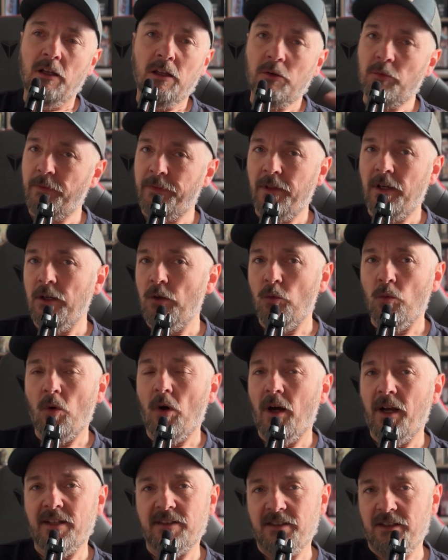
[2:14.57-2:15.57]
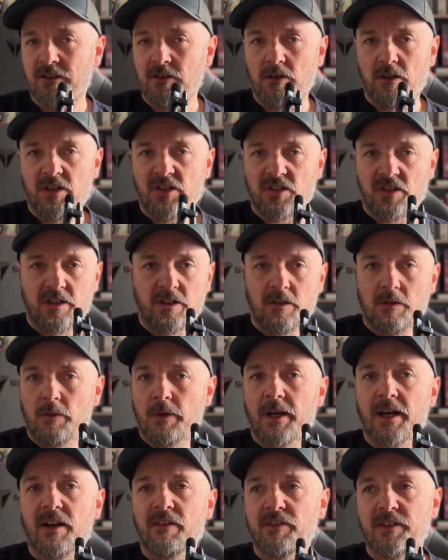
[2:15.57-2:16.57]
with the little IT knowledge I do
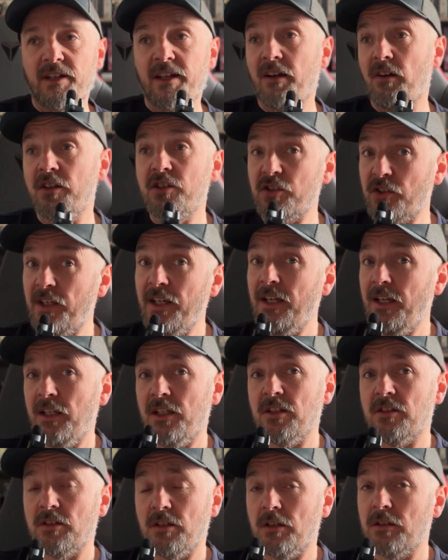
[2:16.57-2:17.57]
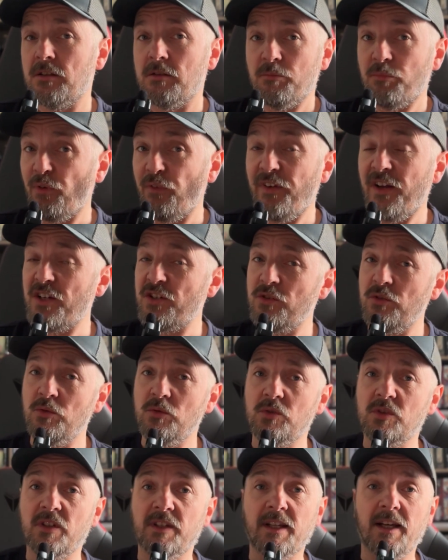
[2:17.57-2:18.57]
have, and then I took it into some
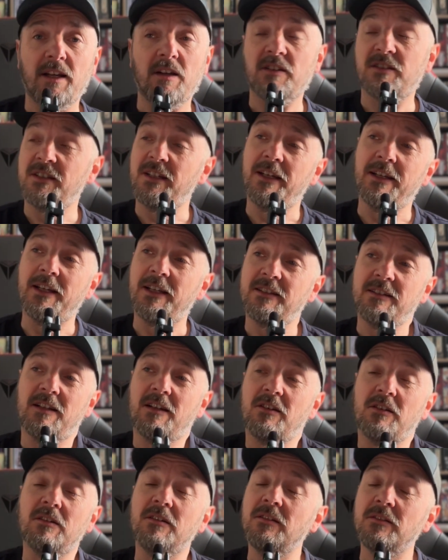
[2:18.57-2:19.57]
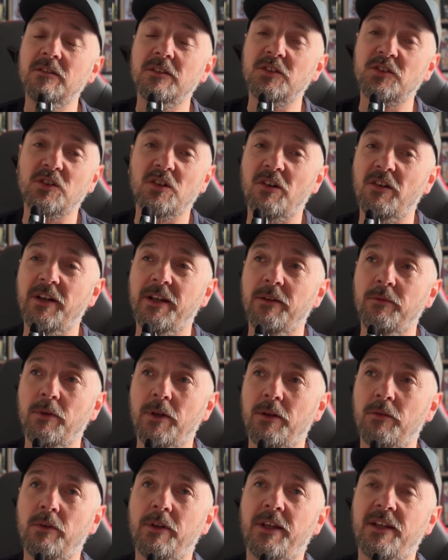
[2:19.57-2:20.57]
professionals, and they looked at it and they said, "Look, sorry,"
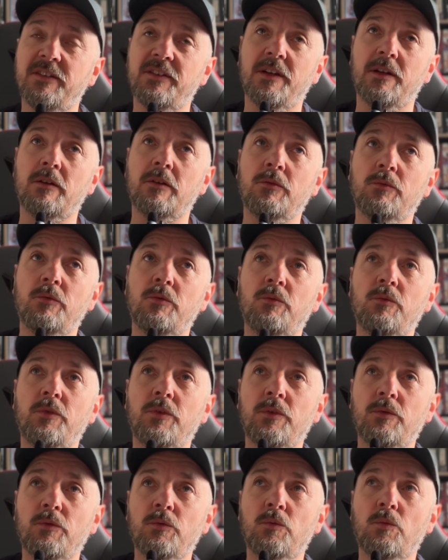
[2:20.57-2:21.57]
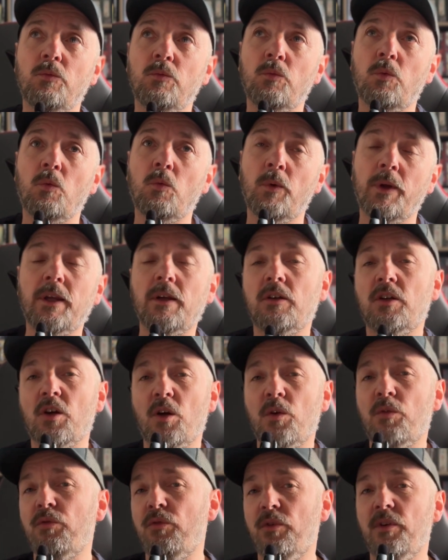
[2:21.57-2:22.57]
they said we could
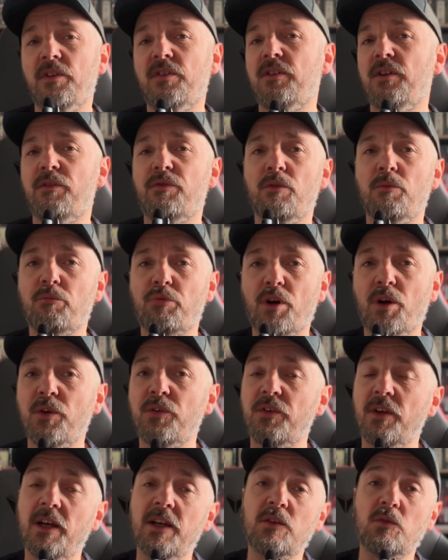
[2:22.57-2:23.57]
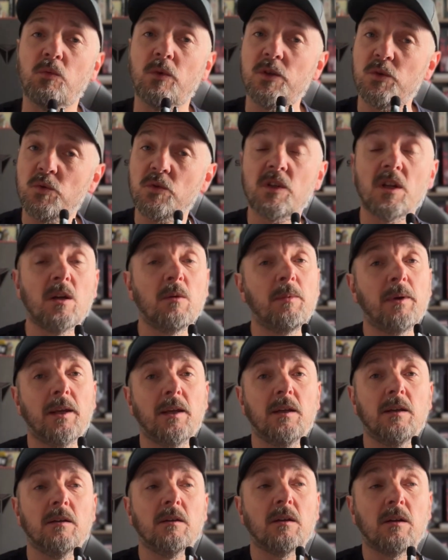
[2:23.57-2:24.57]
go through this different process, which was going to
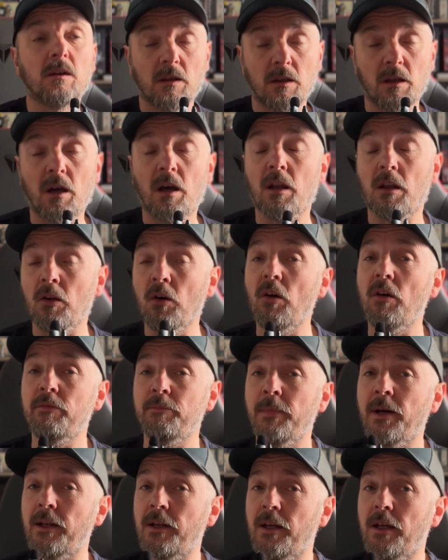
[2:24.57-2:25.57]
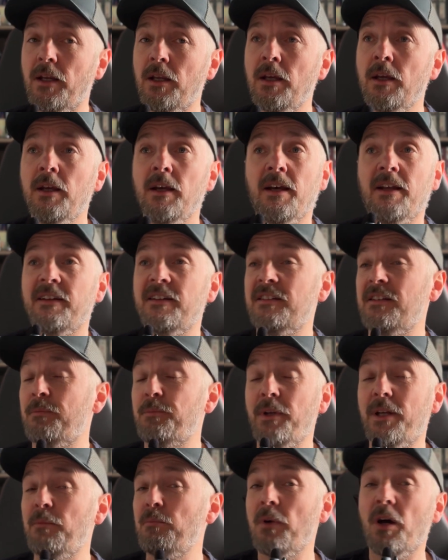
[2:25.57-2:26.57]
be a lot of money, and they said,
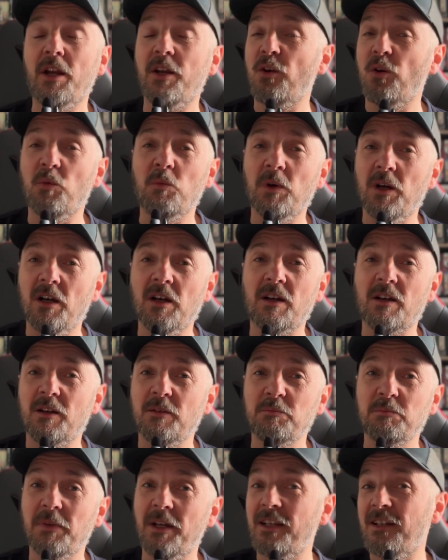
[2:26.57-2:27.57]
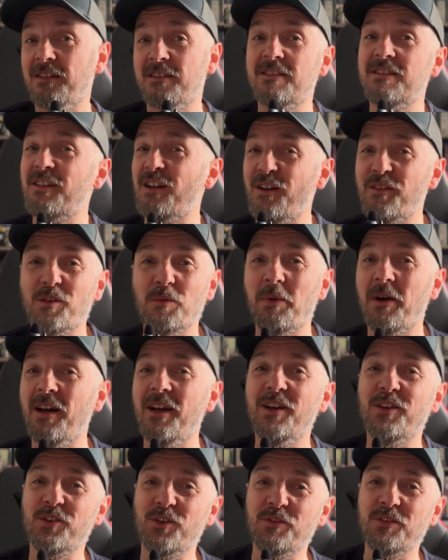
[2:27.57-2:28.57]
but it might not work, but you'd still have to
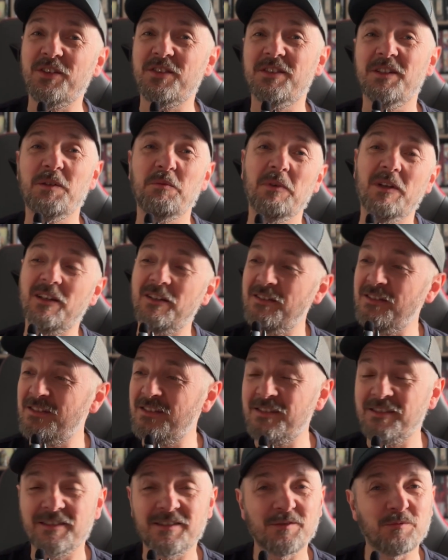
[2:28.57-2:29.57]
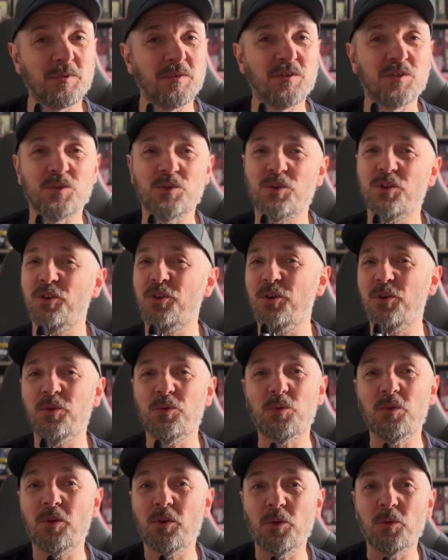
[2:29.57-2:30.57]
pay us, obviously, because we've still got to do
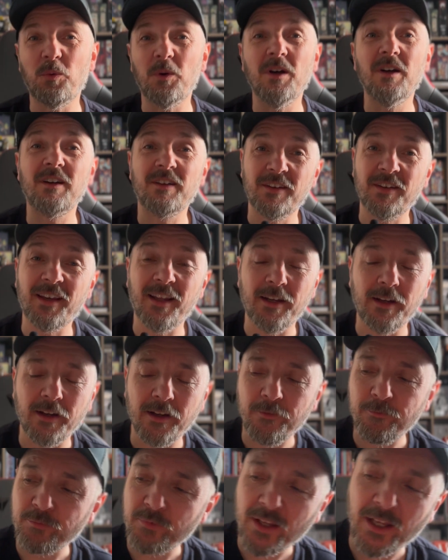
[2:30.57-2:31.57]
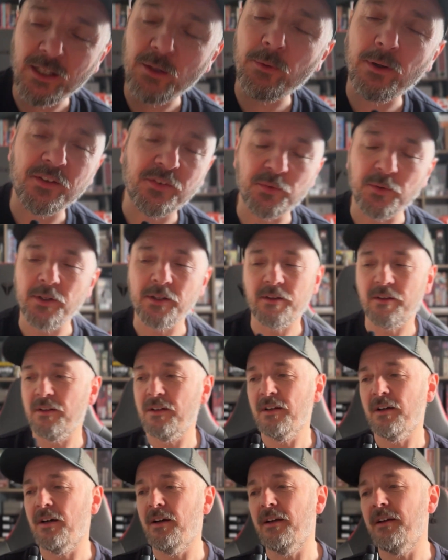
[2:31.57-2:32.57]
all of the work to get it there. Anyway, so
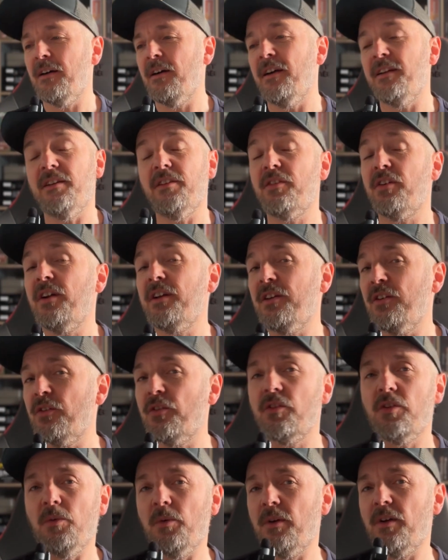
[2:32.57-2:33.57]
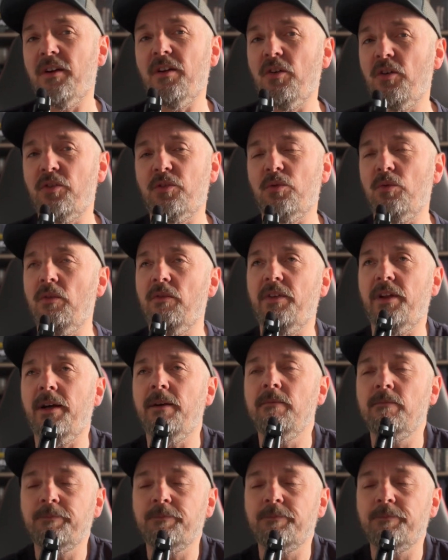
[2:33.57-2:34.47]
I decided not to, and I lost all of that.